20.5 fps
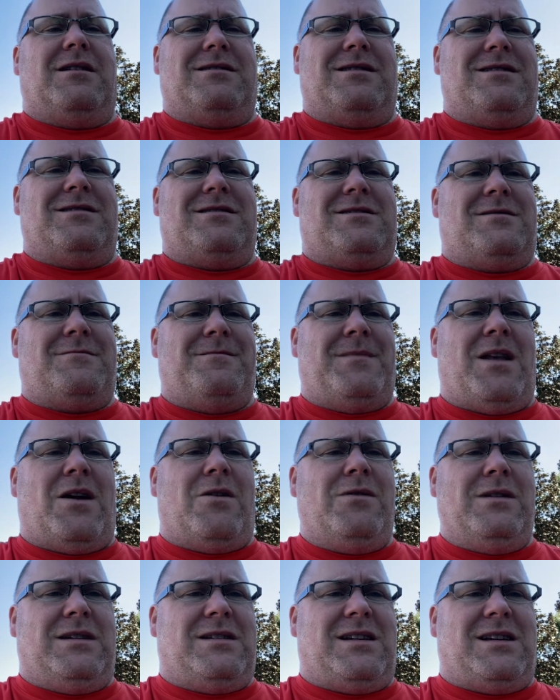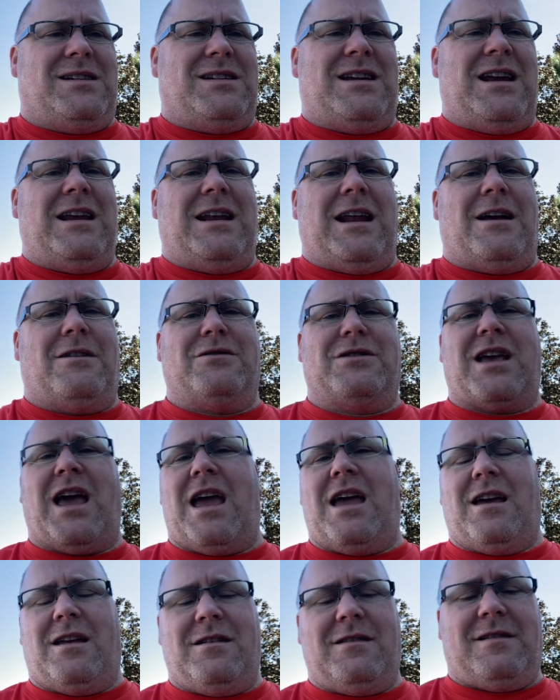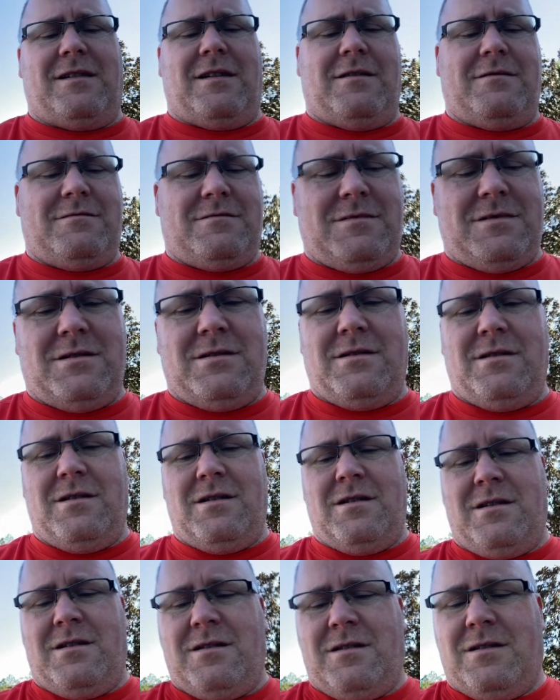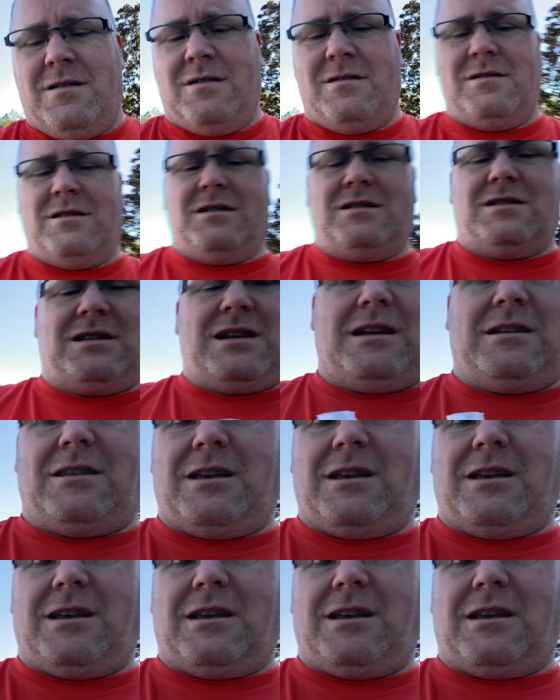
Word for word: it's only 16 ounce can. So just take the